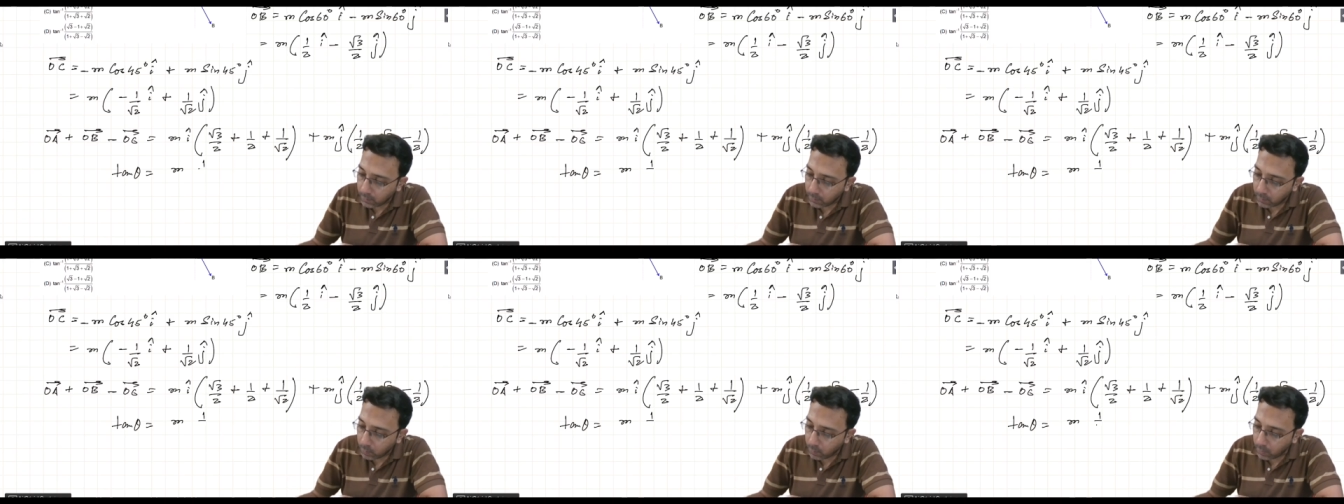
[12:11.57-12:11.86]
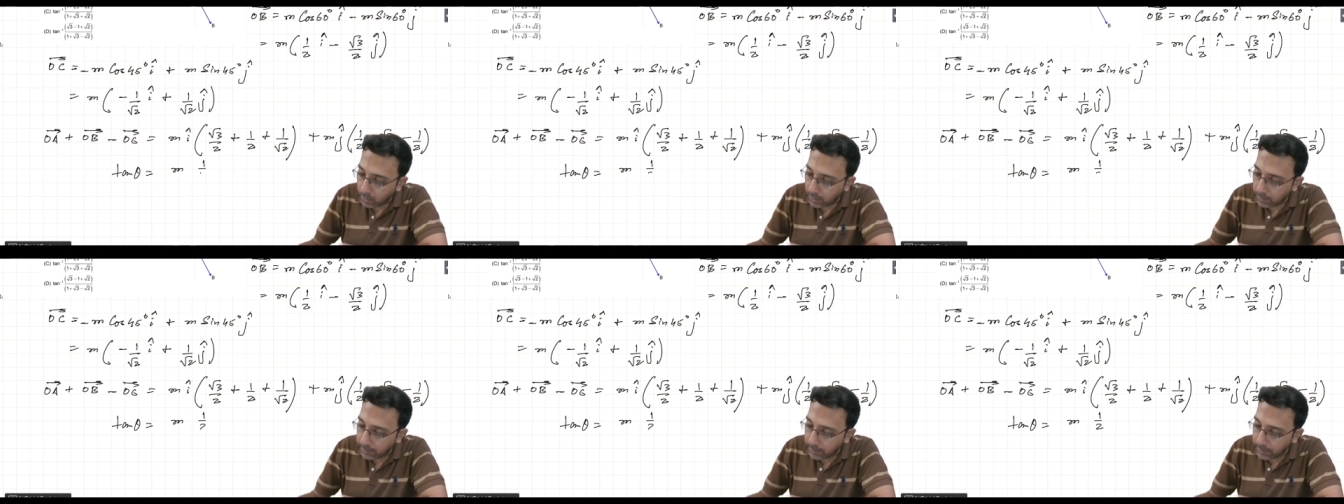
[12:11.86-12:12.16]

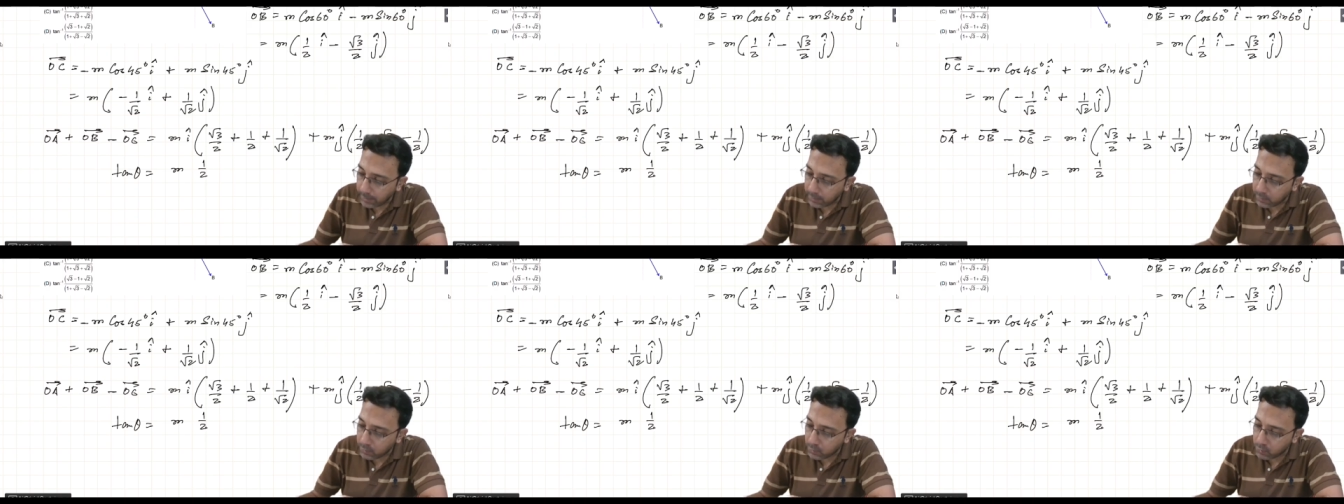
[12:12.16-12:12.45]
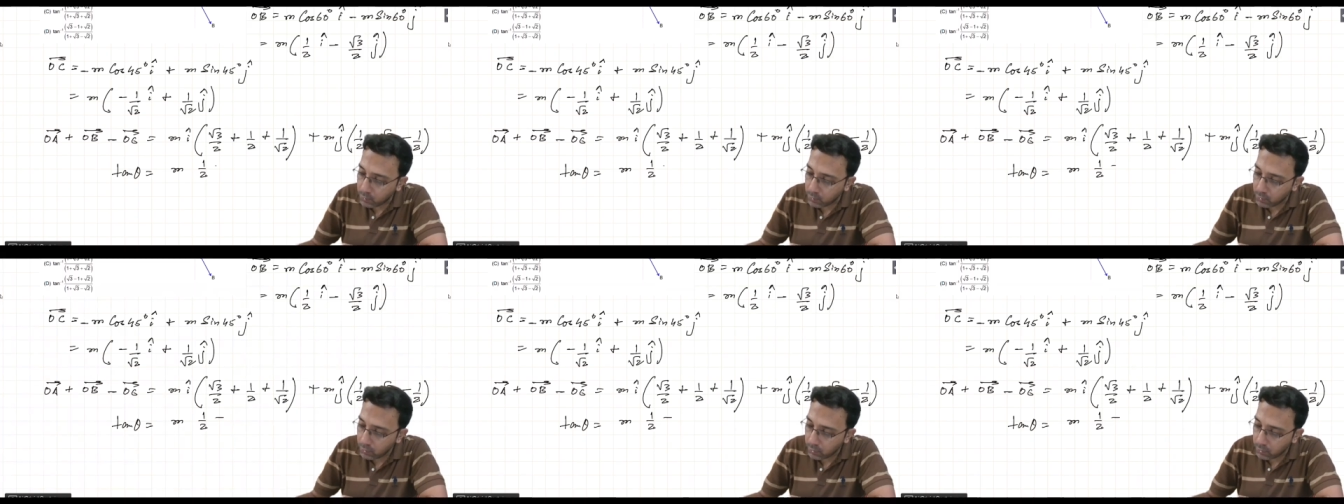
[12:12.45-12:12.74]
1 by
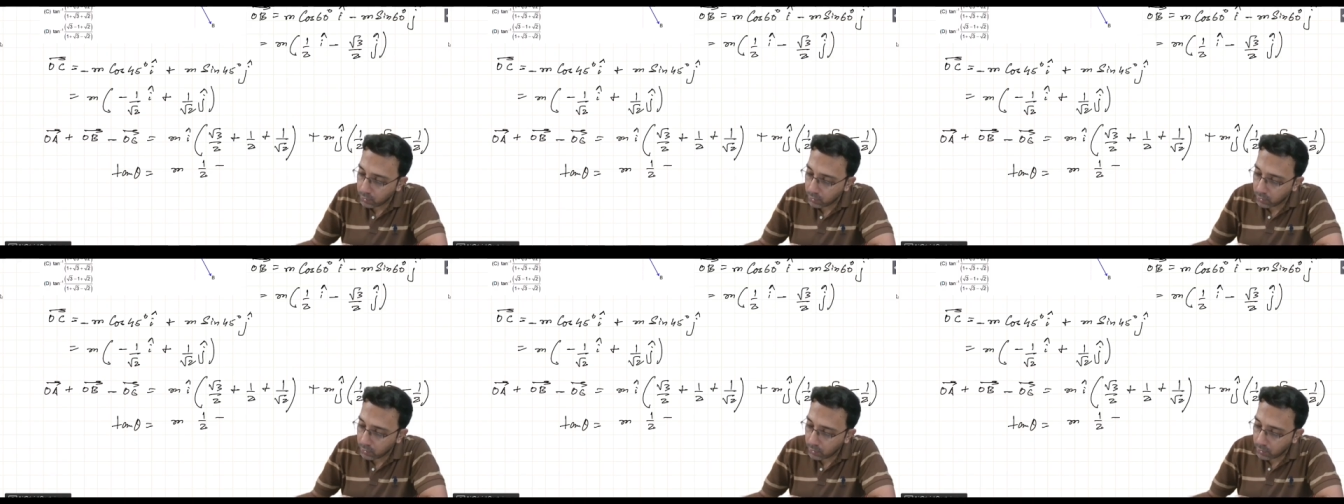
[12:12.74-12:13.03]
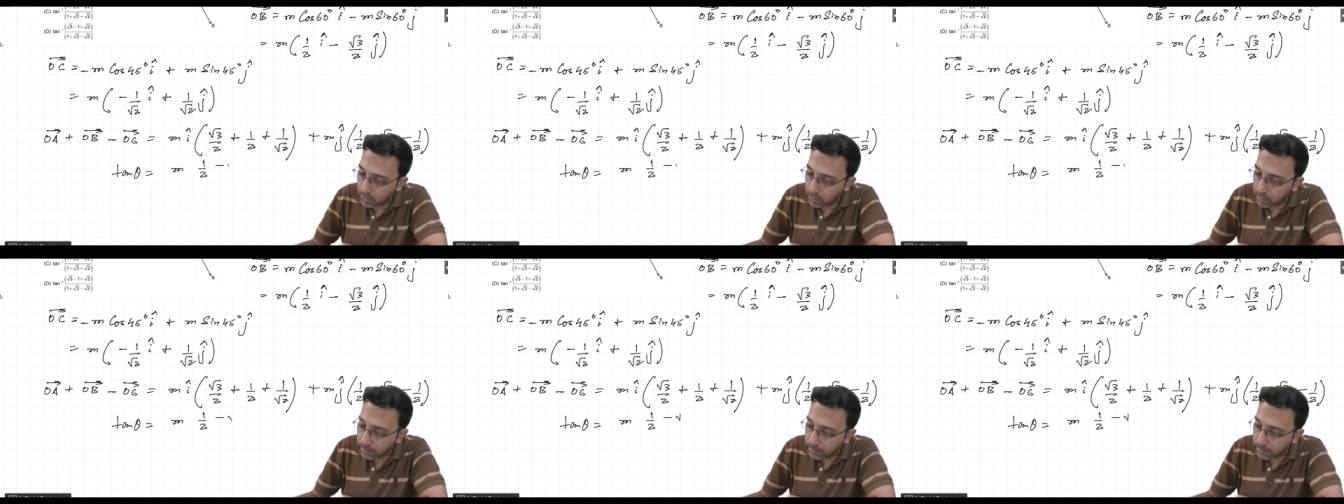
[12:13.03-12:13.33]
2
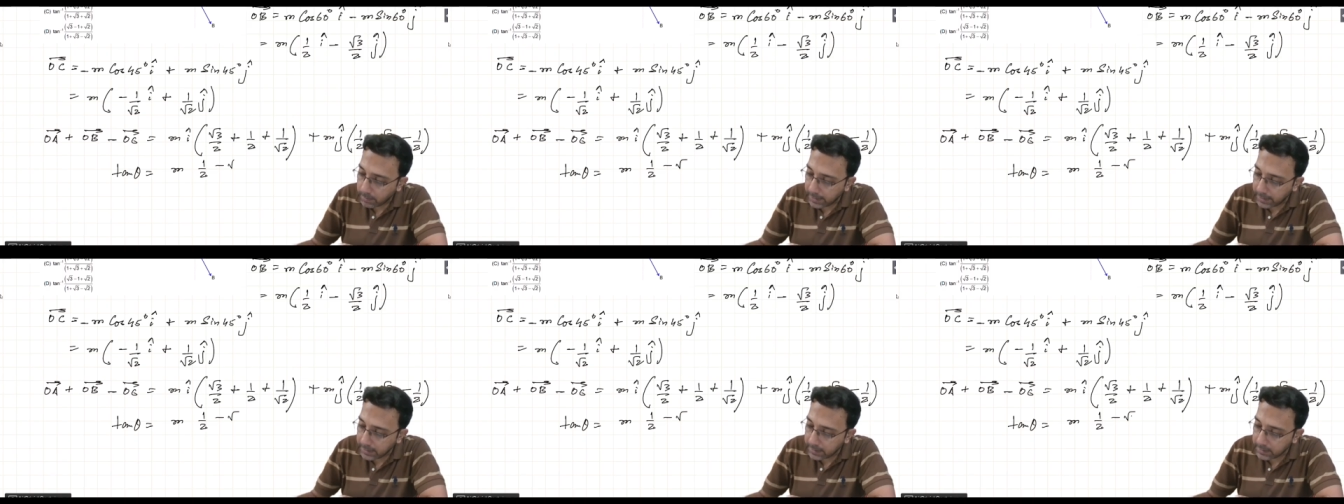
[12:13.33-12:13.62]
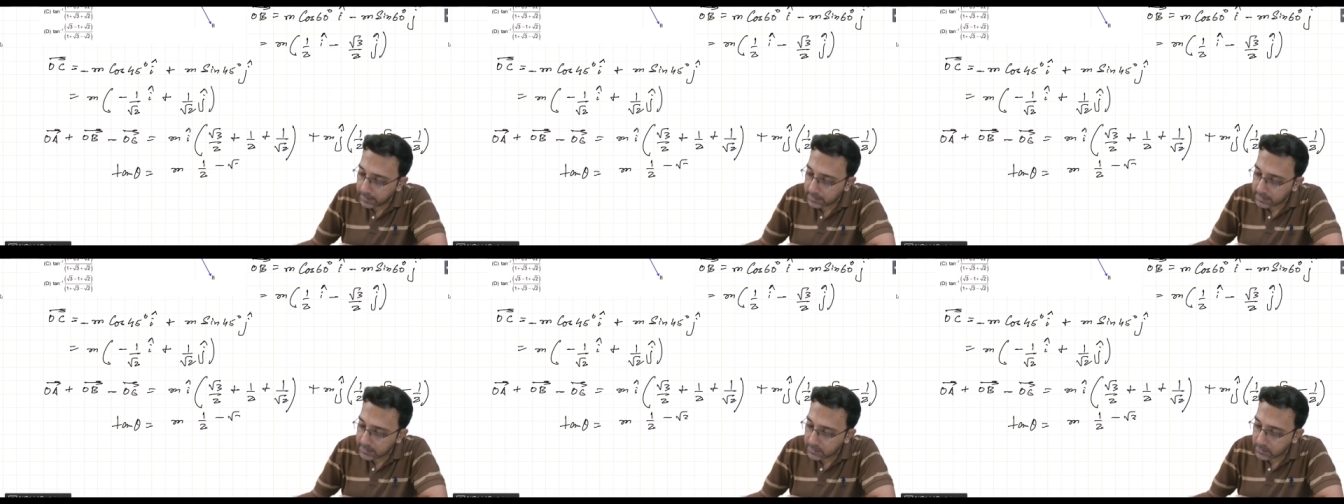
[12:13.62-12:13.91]

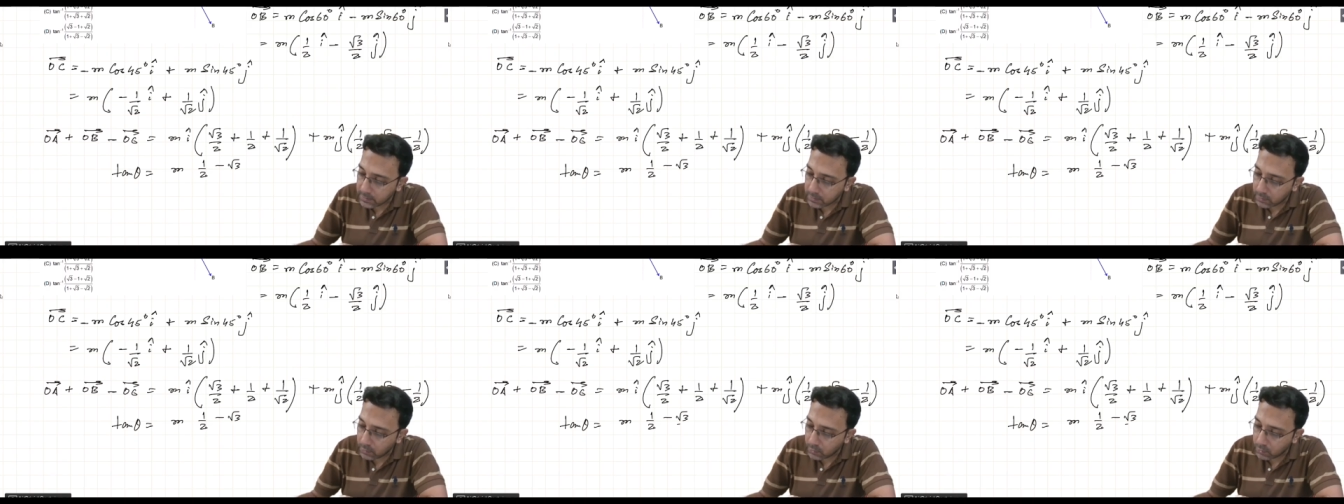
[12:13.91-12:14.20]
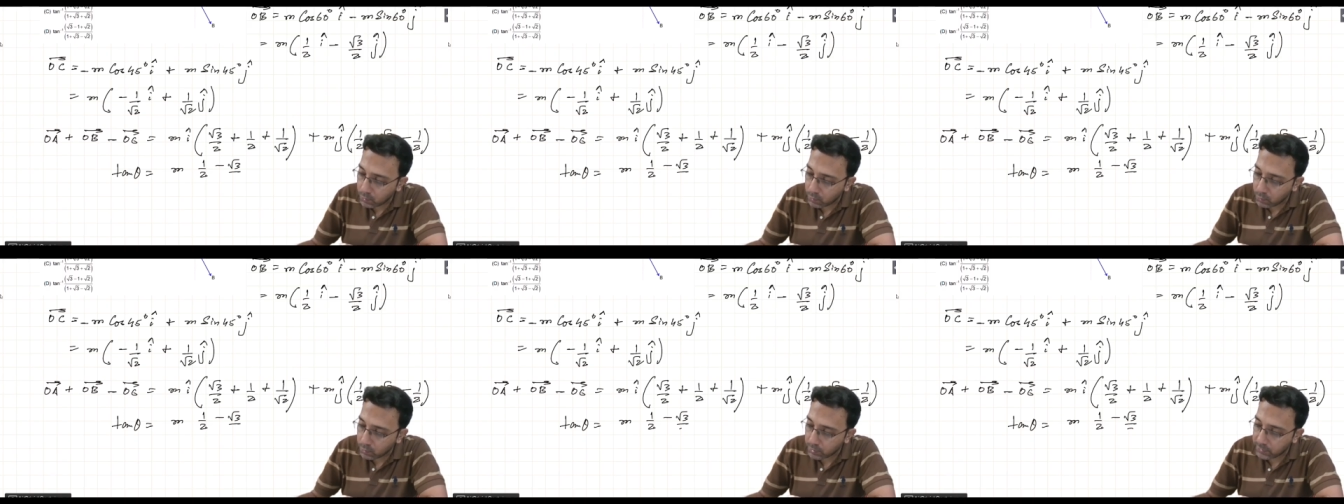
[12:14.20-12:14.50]
minus
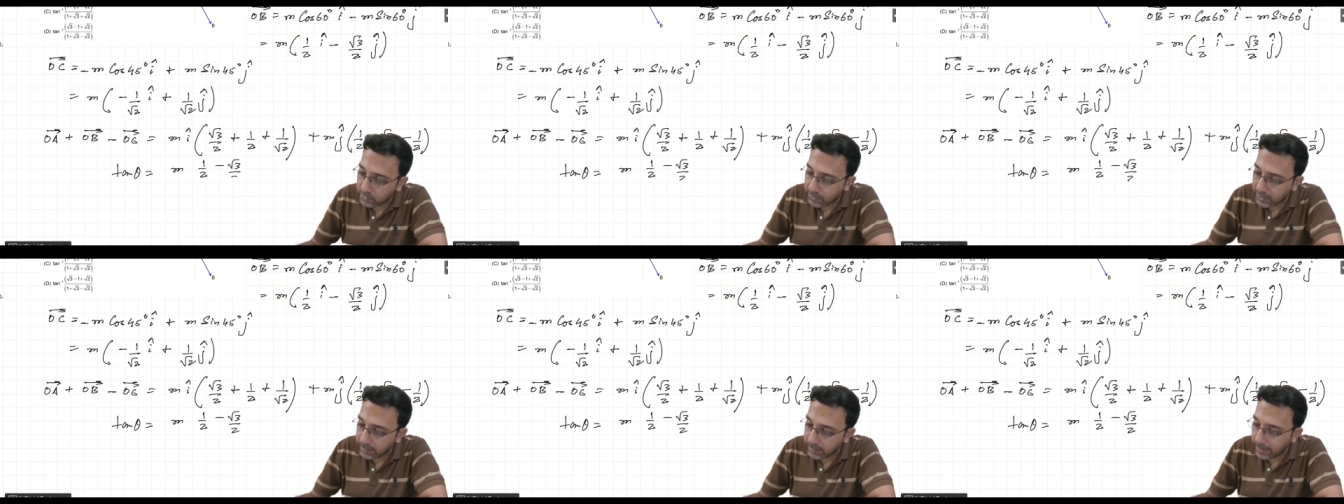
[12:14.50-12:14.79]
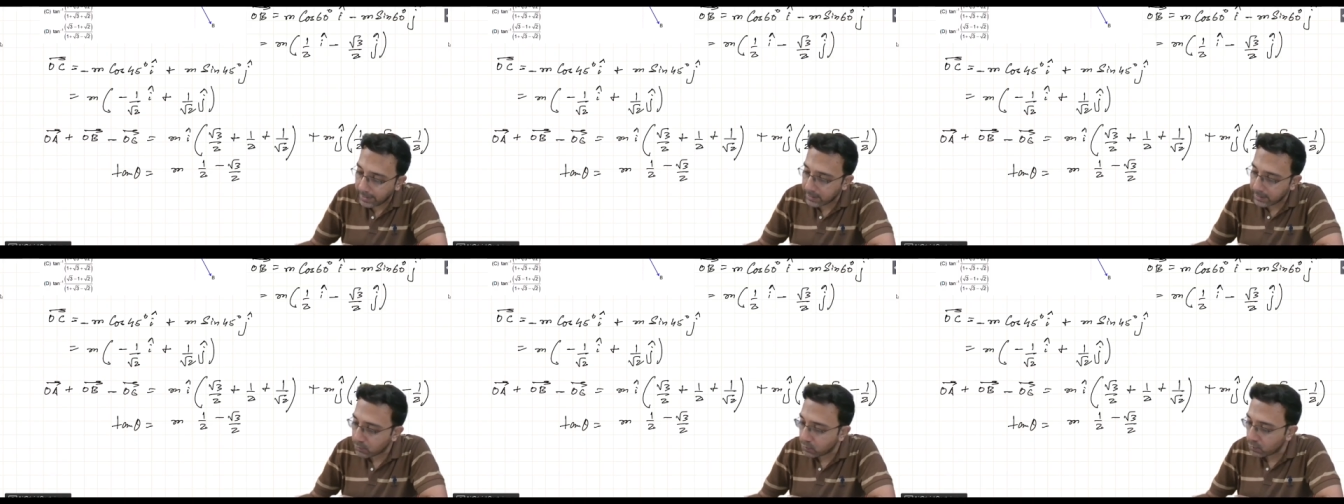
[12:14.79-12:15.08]
root 3
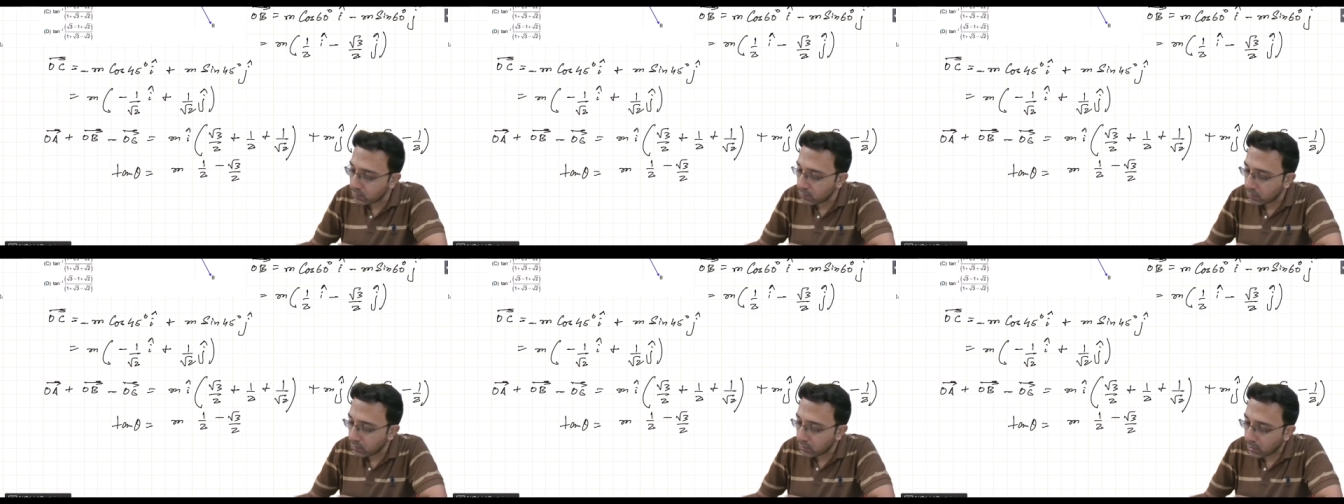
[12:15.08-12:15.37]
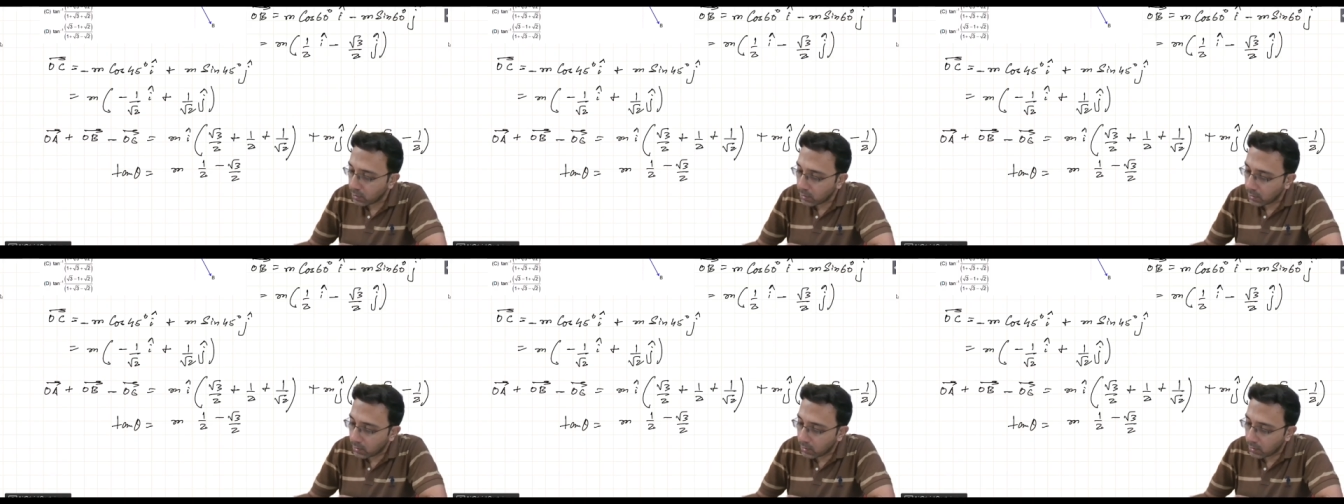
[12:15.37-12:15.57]
by 2